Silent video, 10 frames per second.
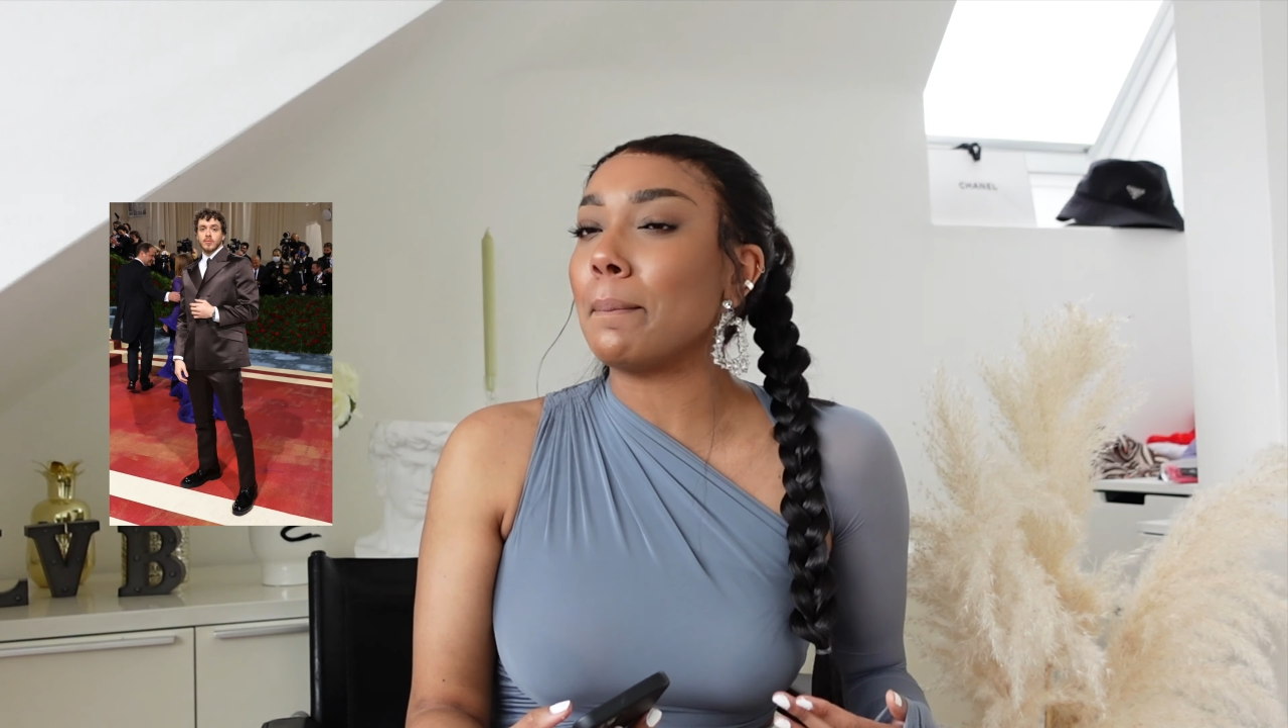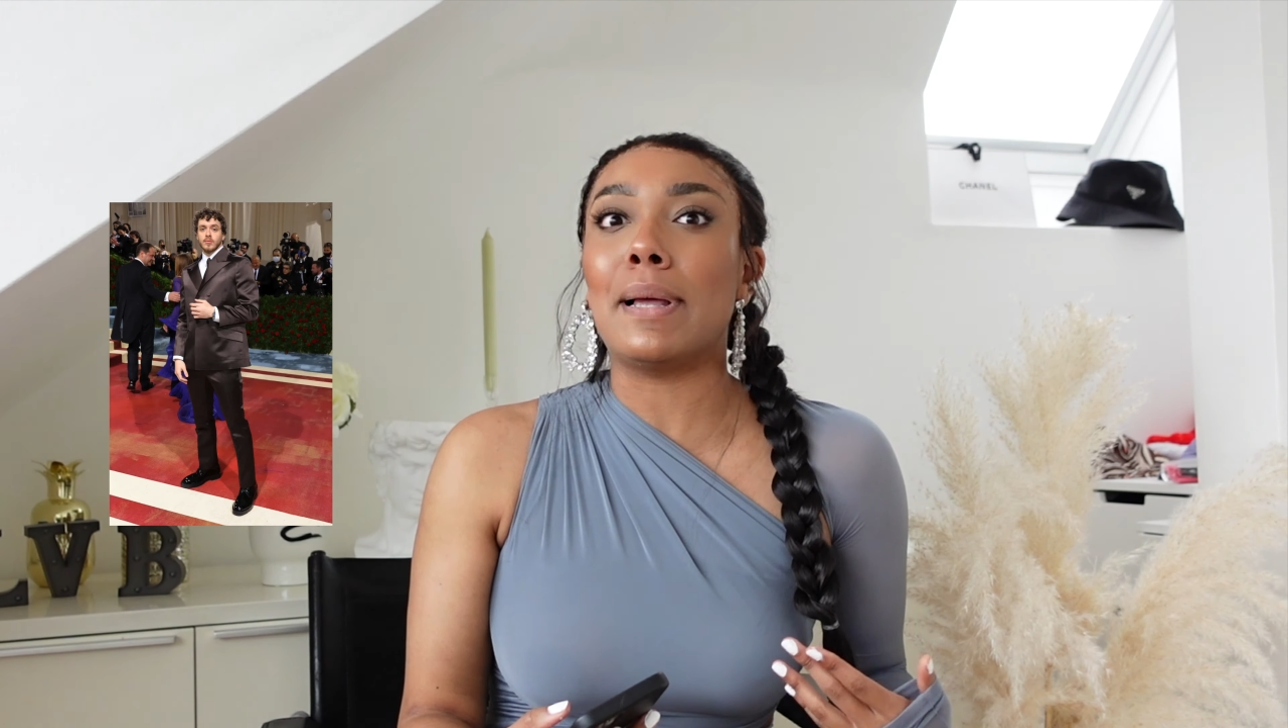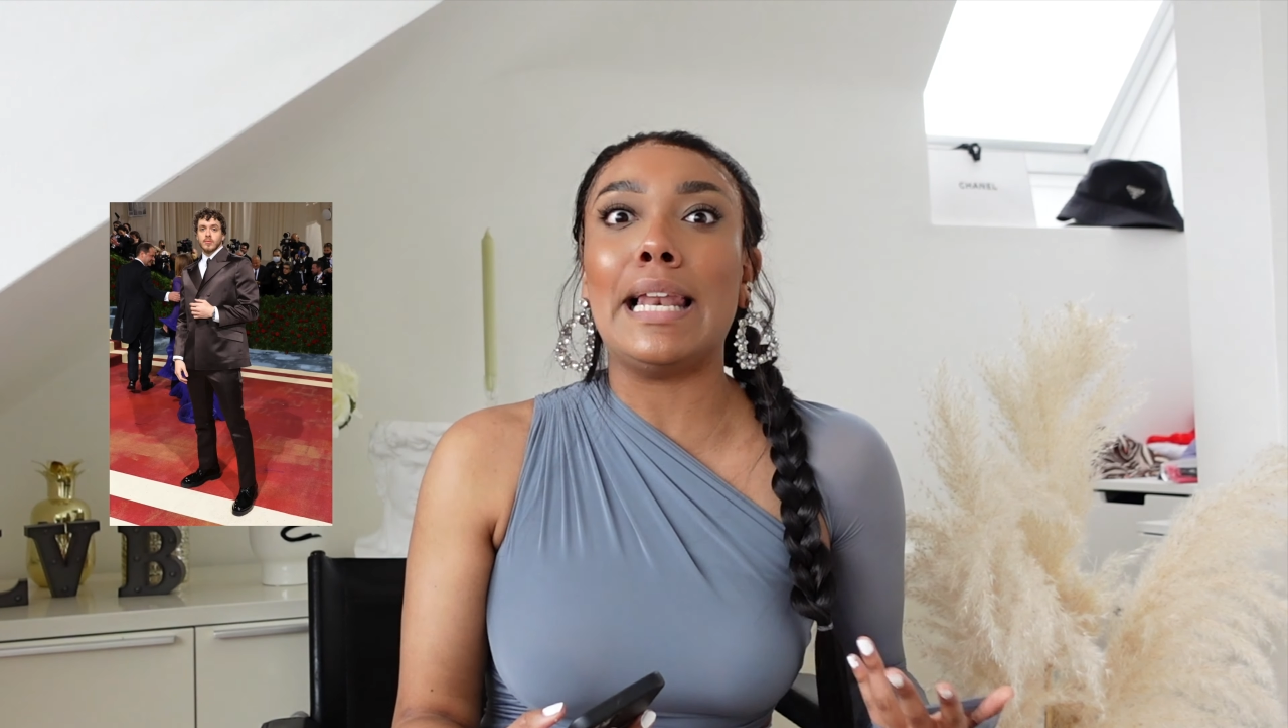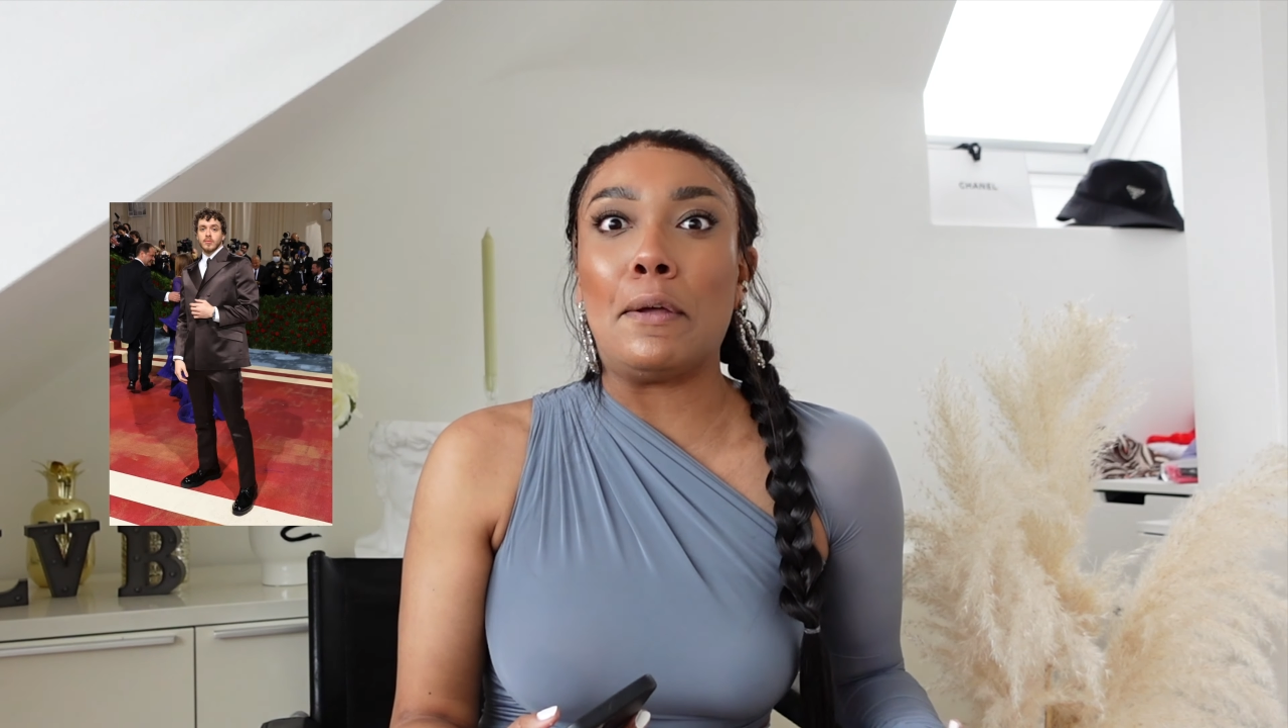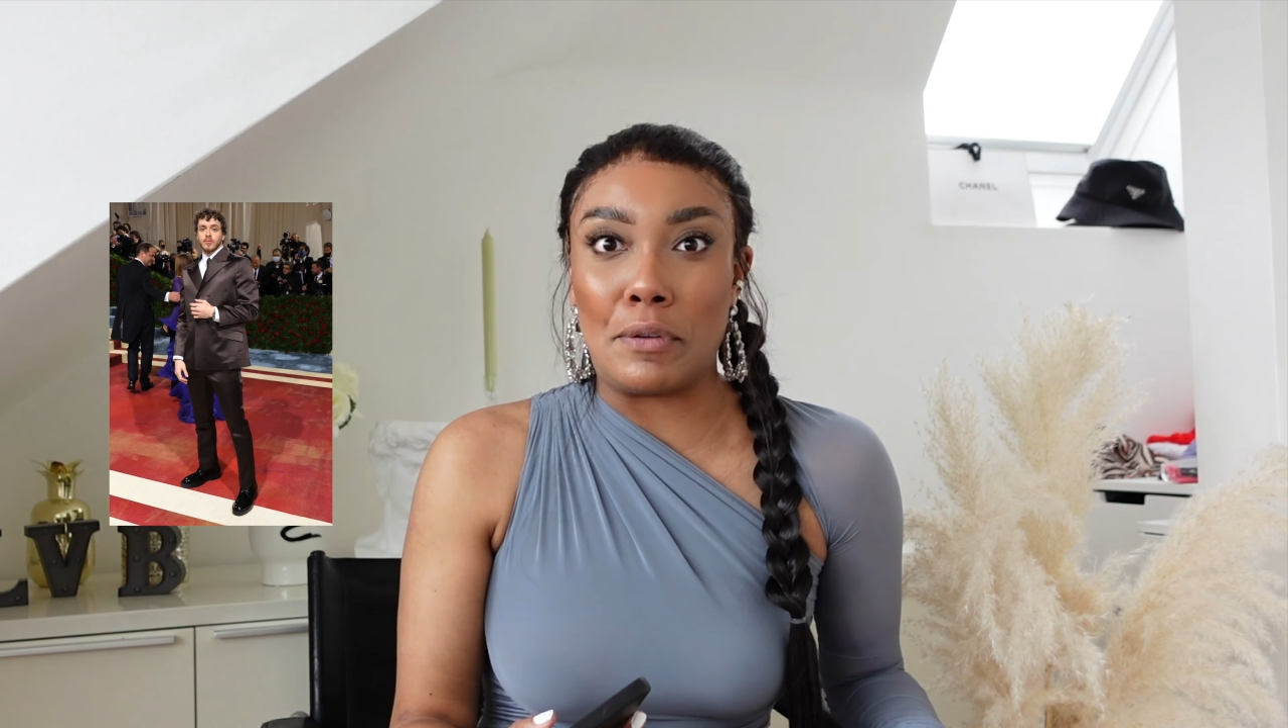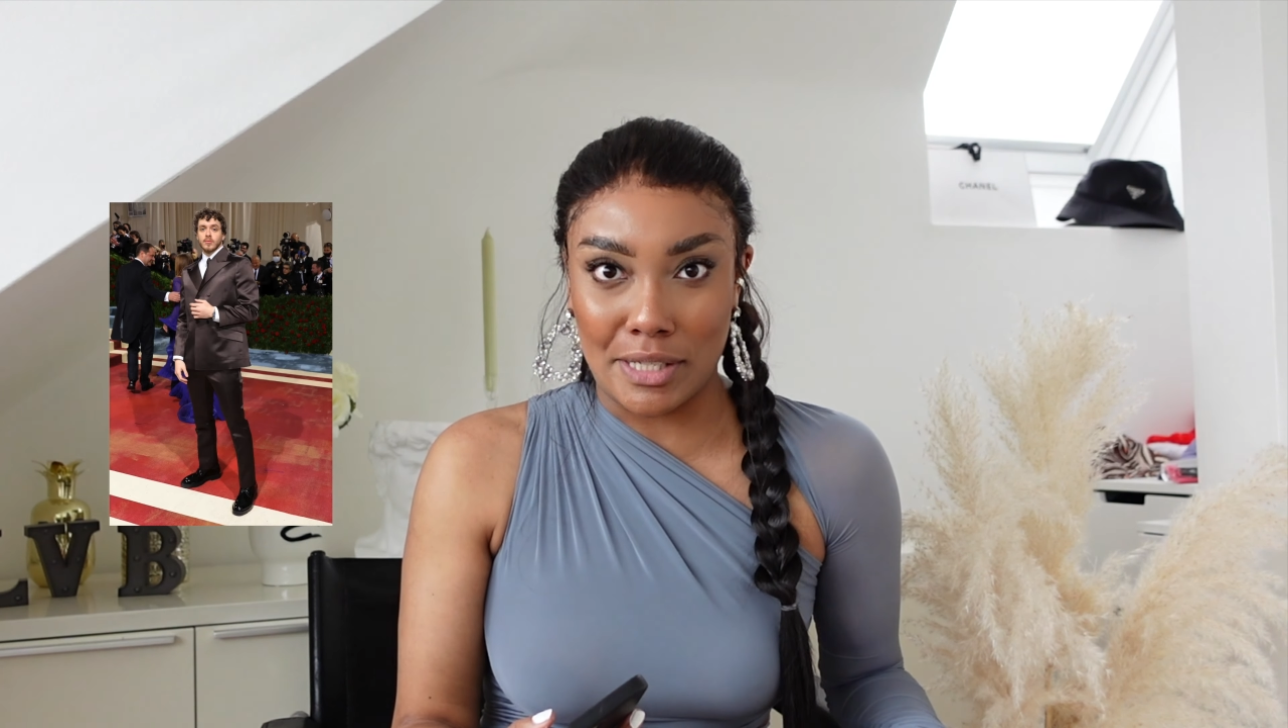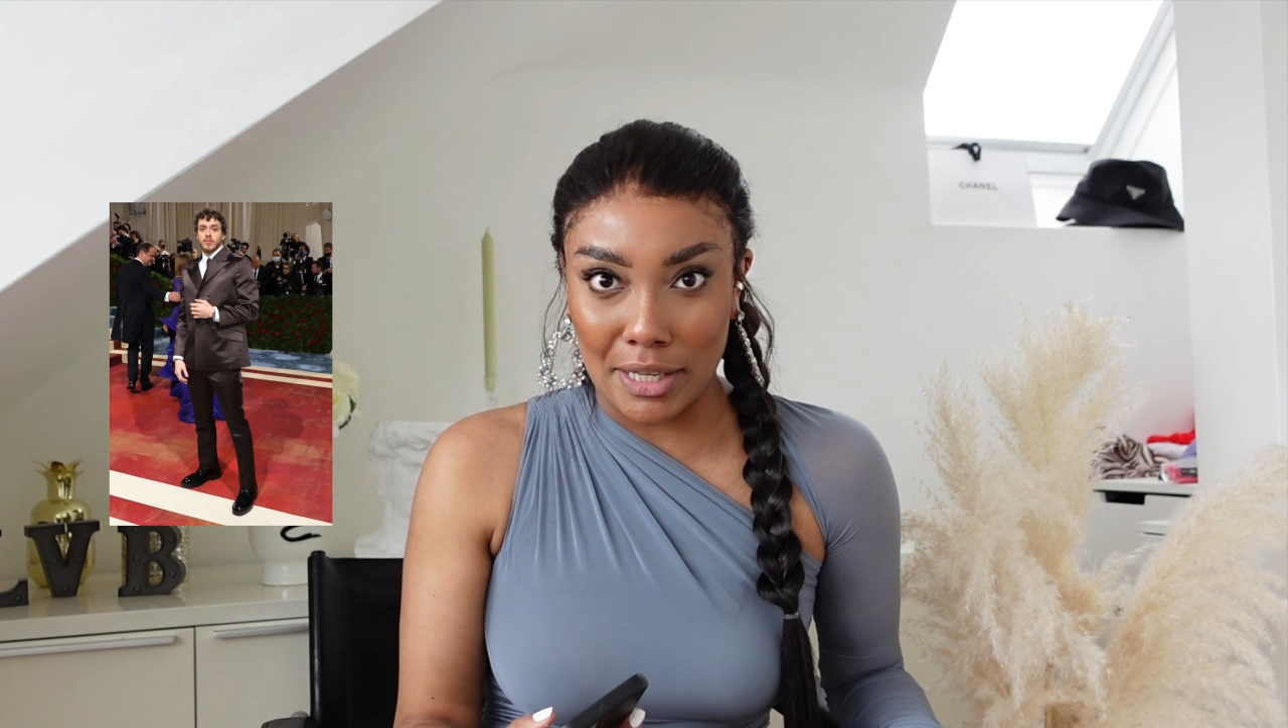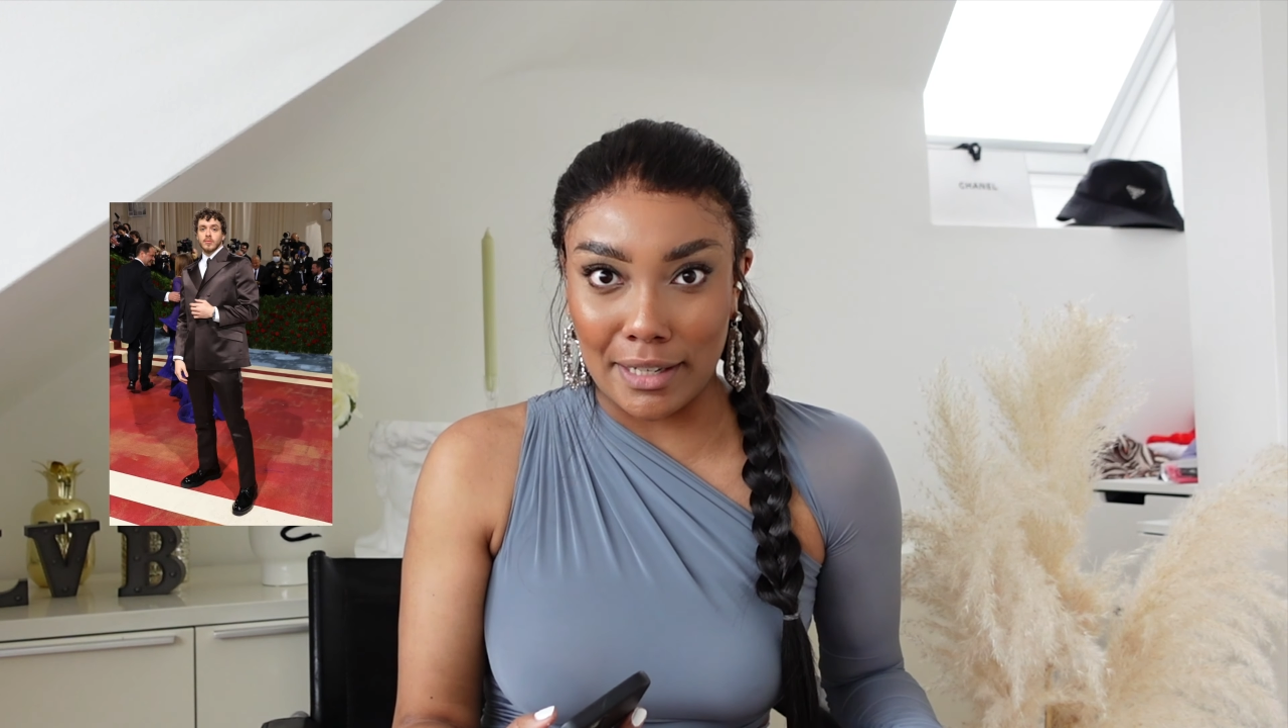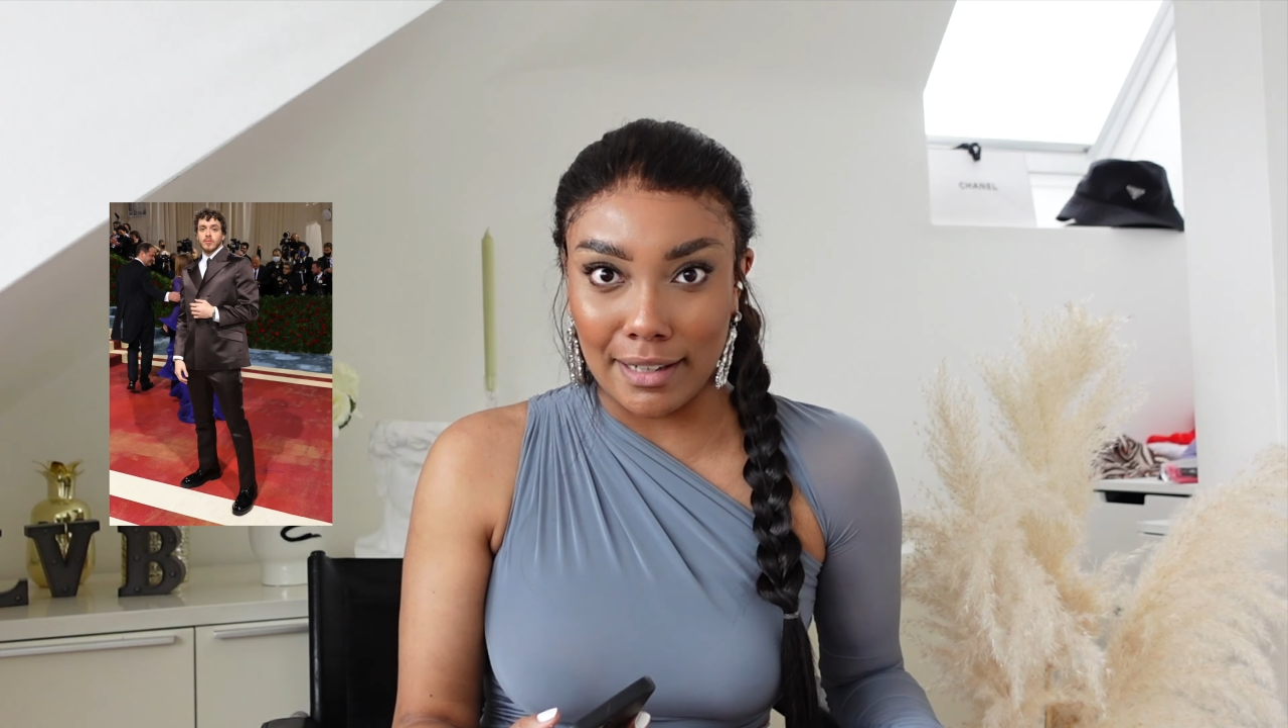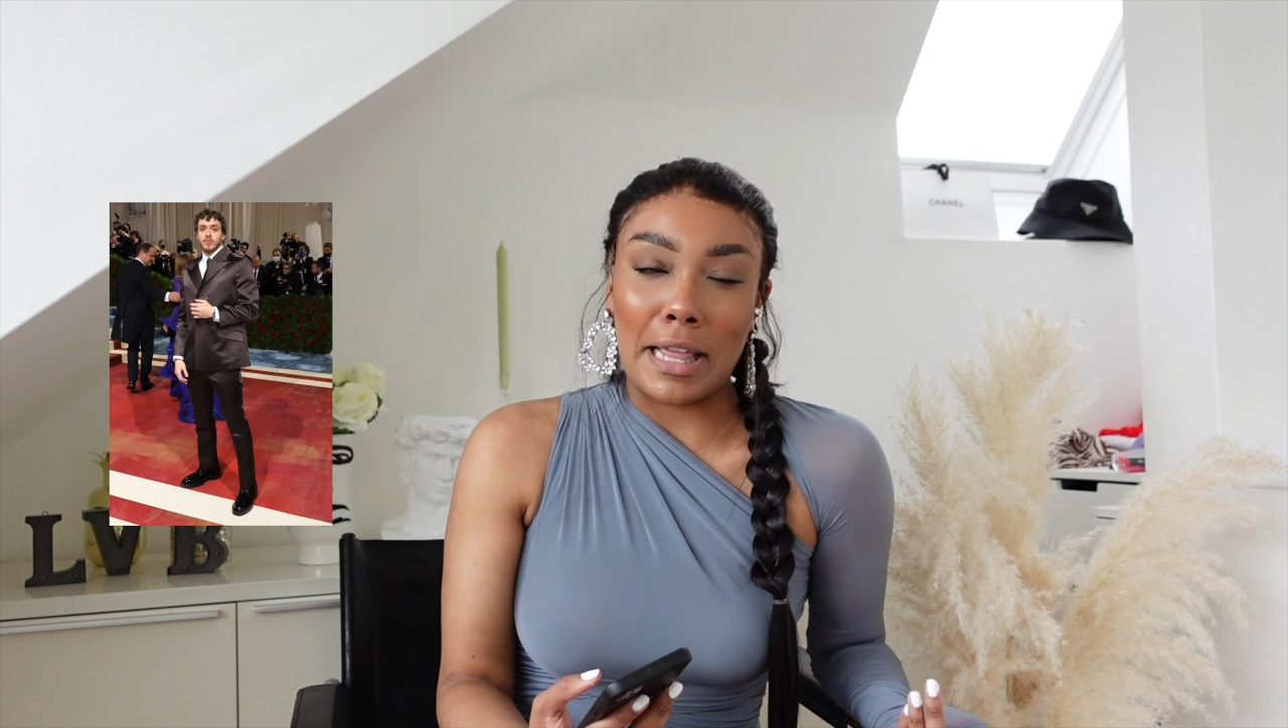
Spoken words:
Maleficent,